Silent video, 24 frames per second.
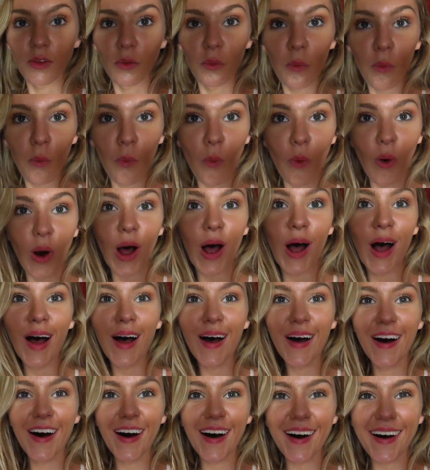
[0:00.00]
Whoa!
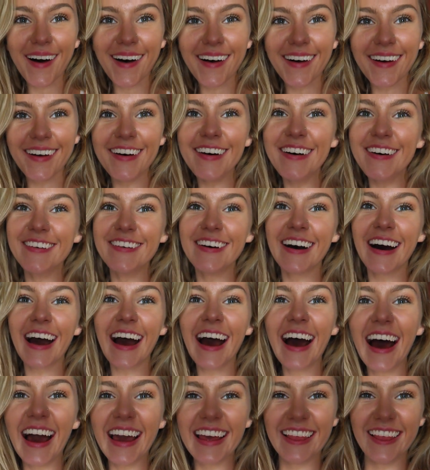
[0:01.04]

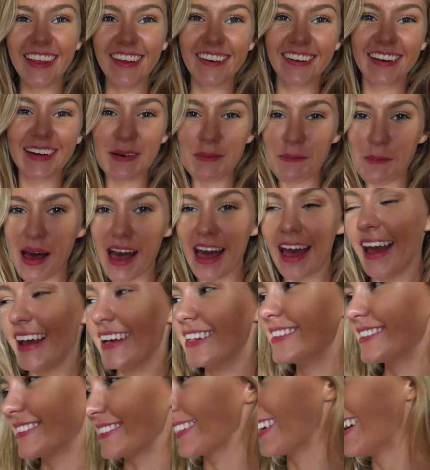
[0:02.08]
I look a
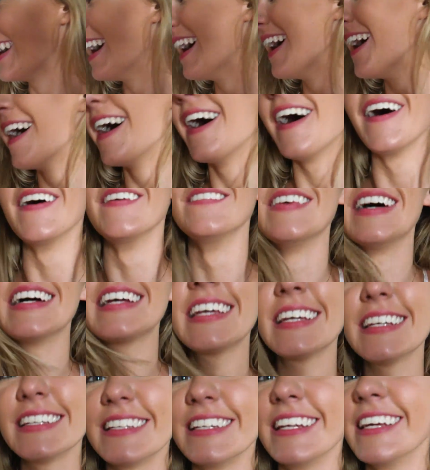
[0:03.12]
mess. Oh my
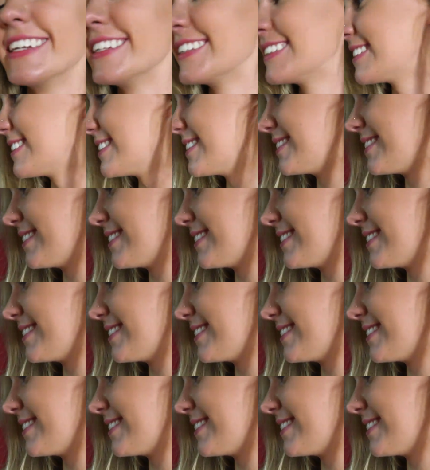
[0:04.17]
goodness.